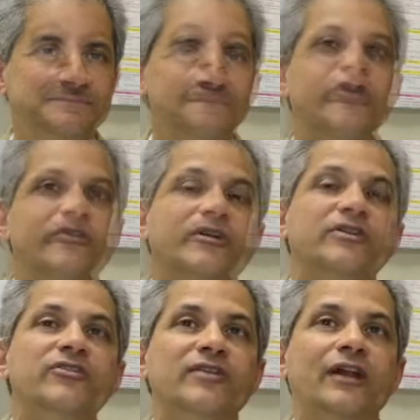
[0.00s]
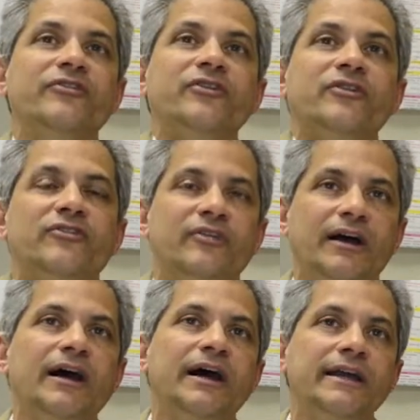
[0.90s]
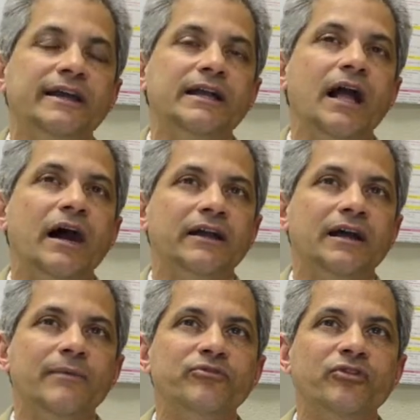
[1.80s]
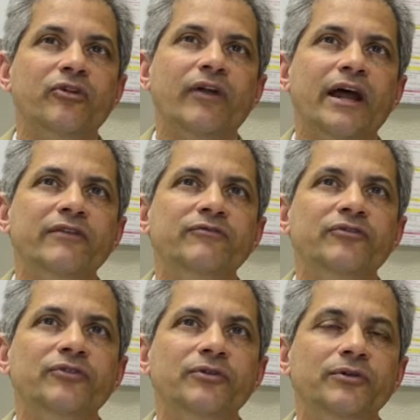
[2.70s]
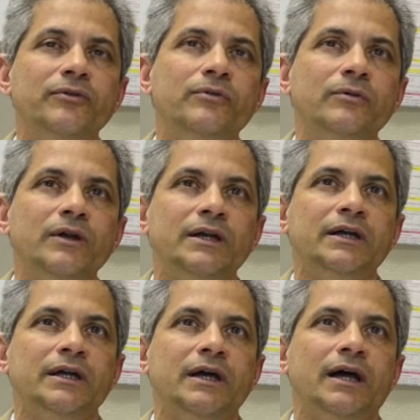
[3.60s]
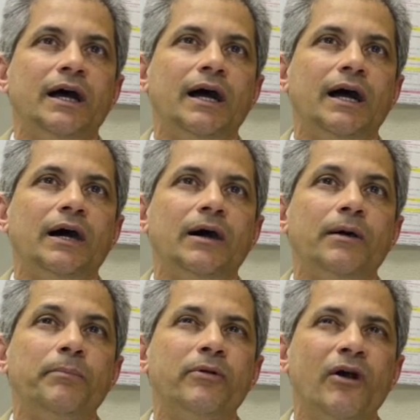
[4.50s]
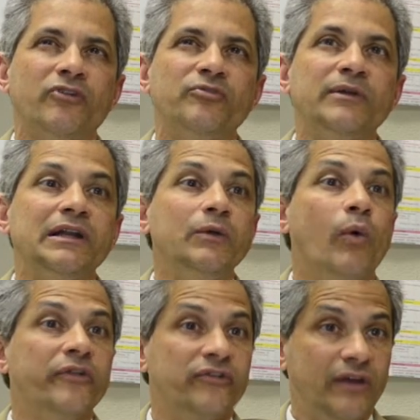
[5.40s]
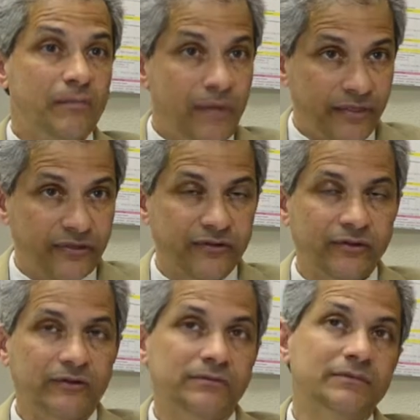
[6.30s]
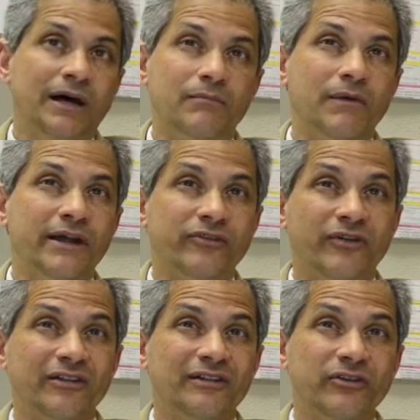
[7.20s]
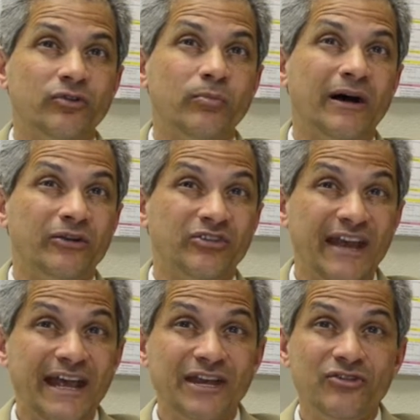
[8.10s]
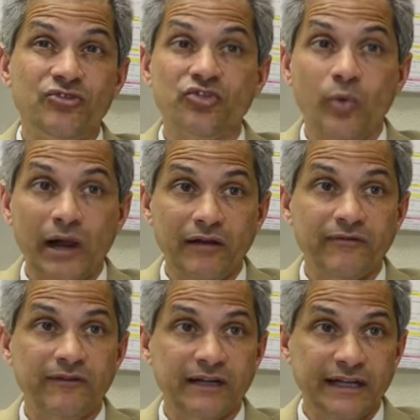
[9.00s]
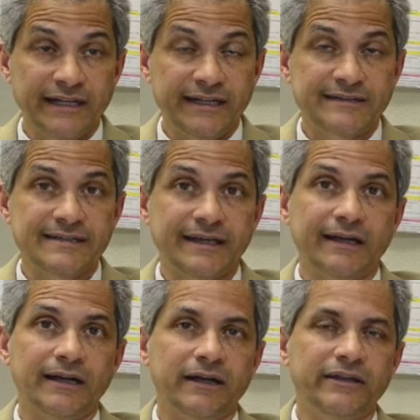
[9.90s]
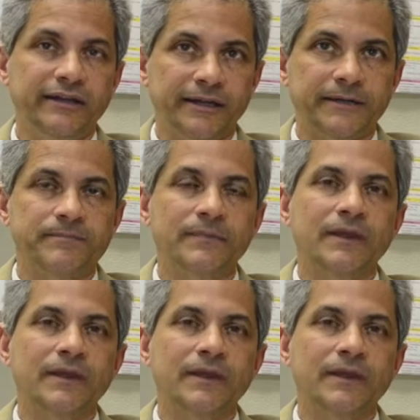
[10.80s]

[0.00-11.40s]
So as a consultant, I come to Grandview approximately once a month, so that might translate to about 10 to 12 clinics a year.